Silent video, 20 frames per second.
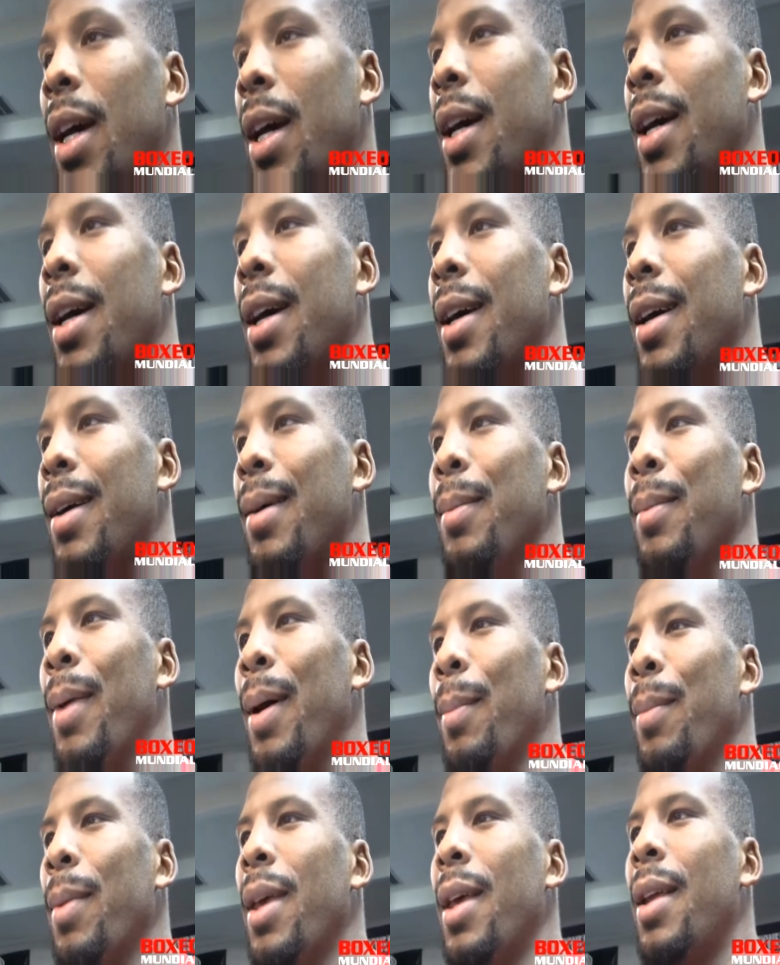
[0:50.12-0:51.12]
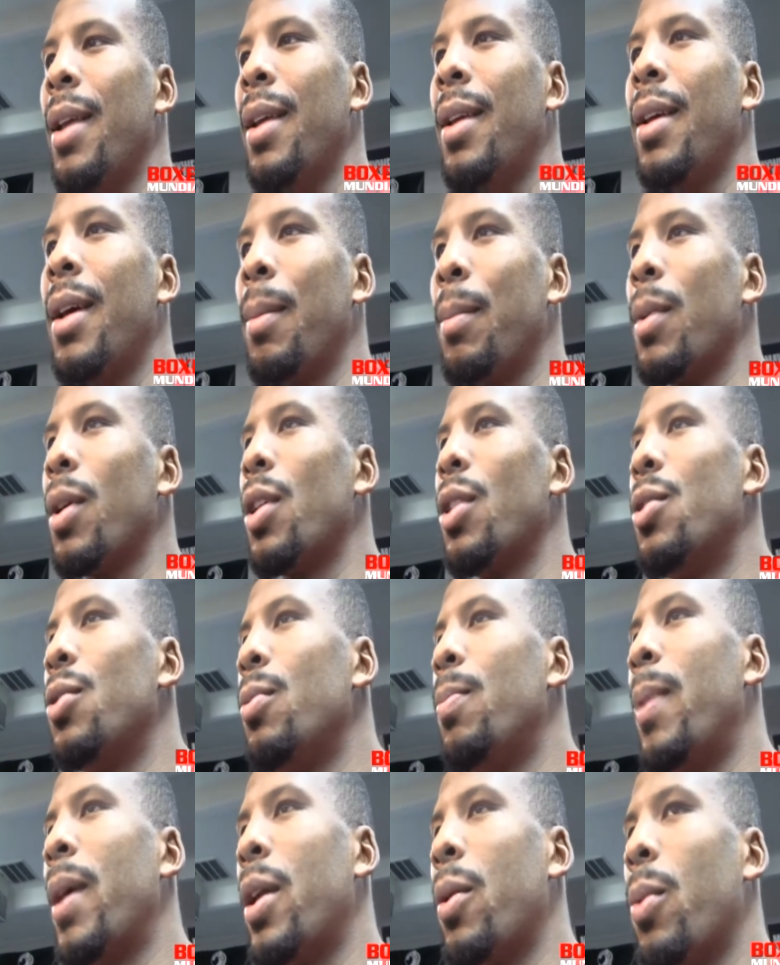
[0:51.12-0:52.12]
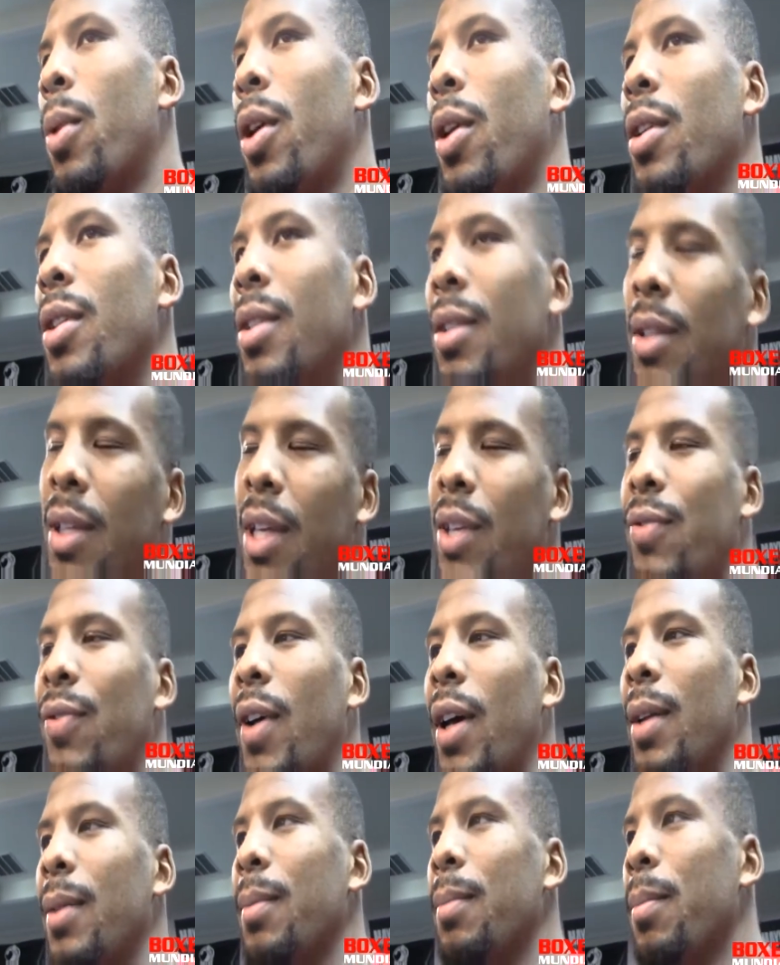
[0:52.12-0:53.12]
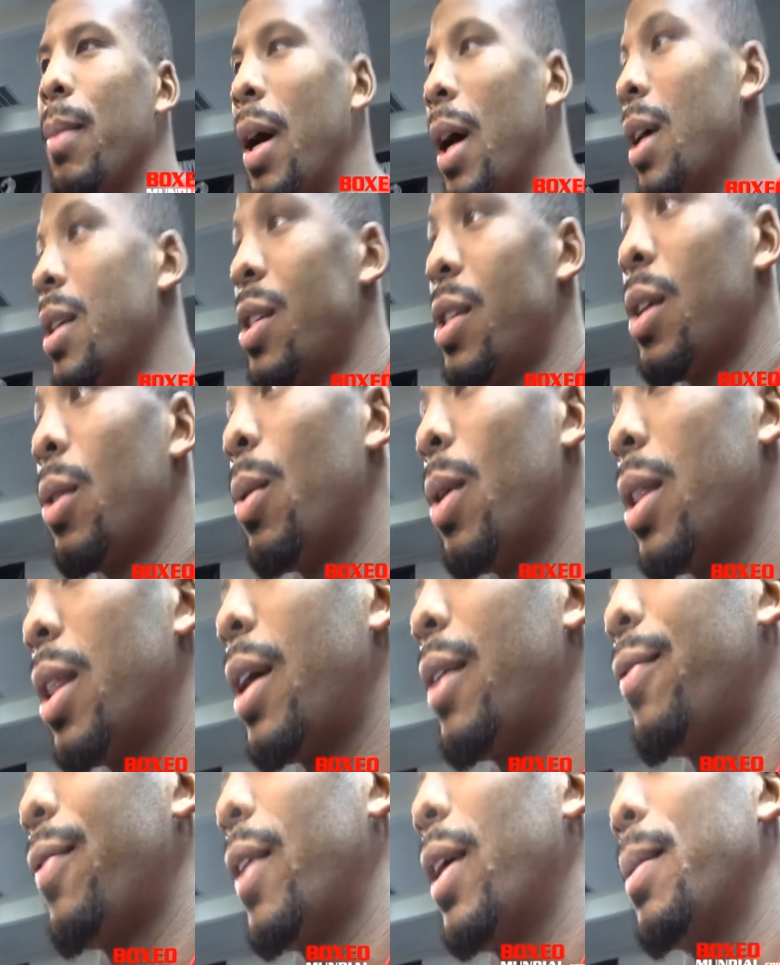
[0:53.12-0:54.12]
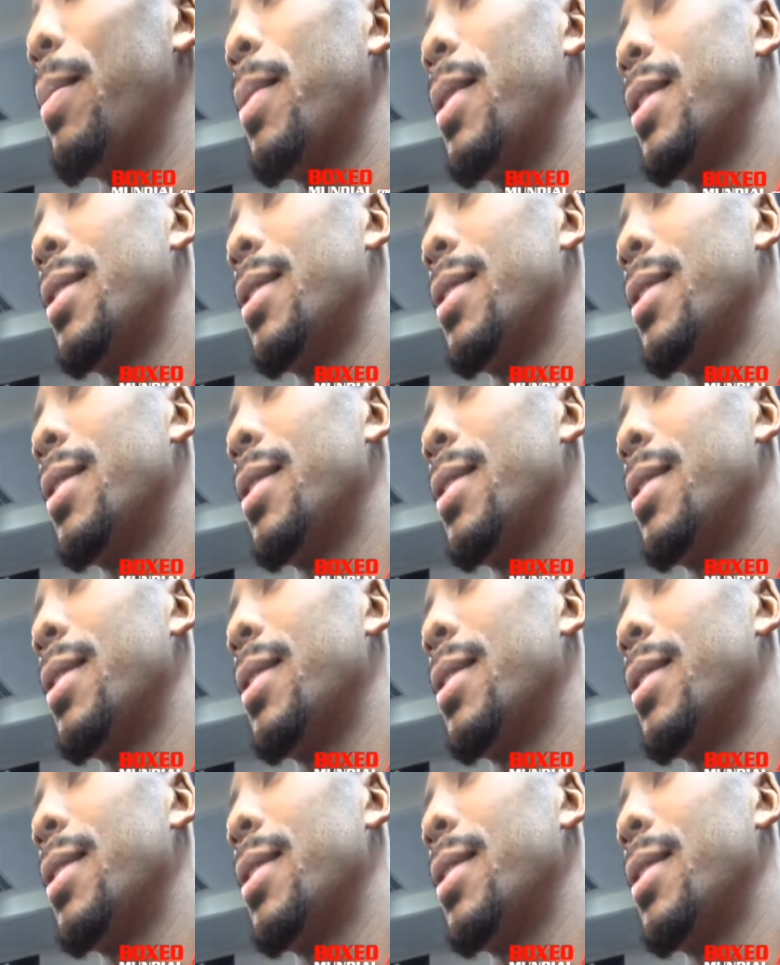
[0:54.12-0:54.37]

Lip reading: I'm going to do better work next fight. I still won that fight.